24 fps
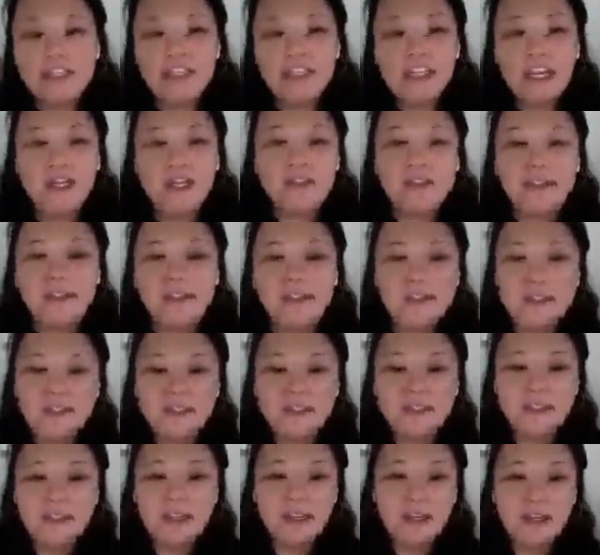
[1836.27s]
and she
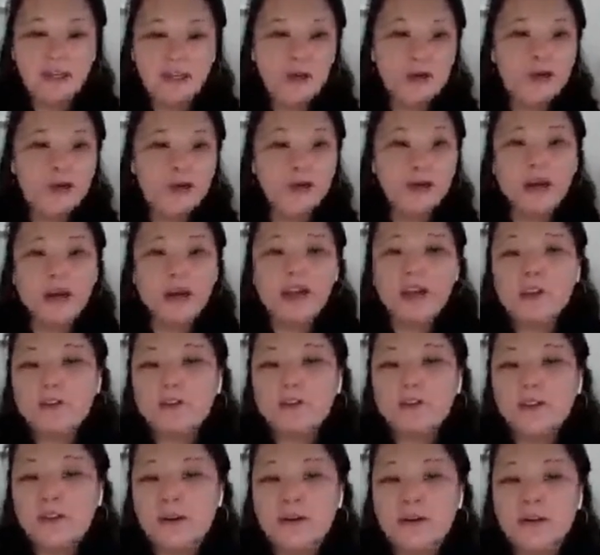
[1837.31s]
jumped at the
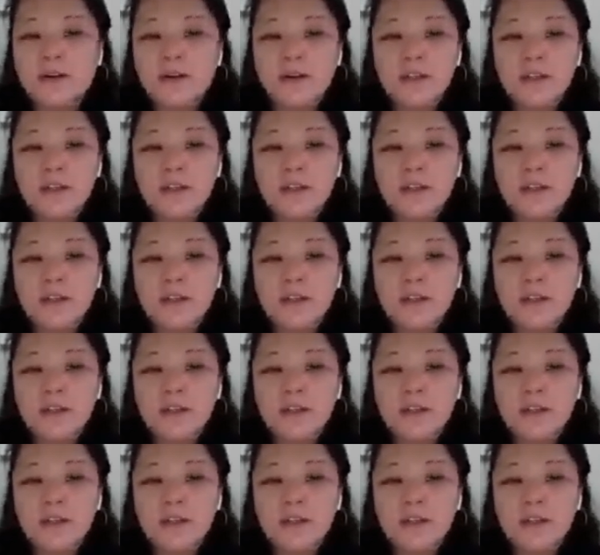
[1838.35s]
chance.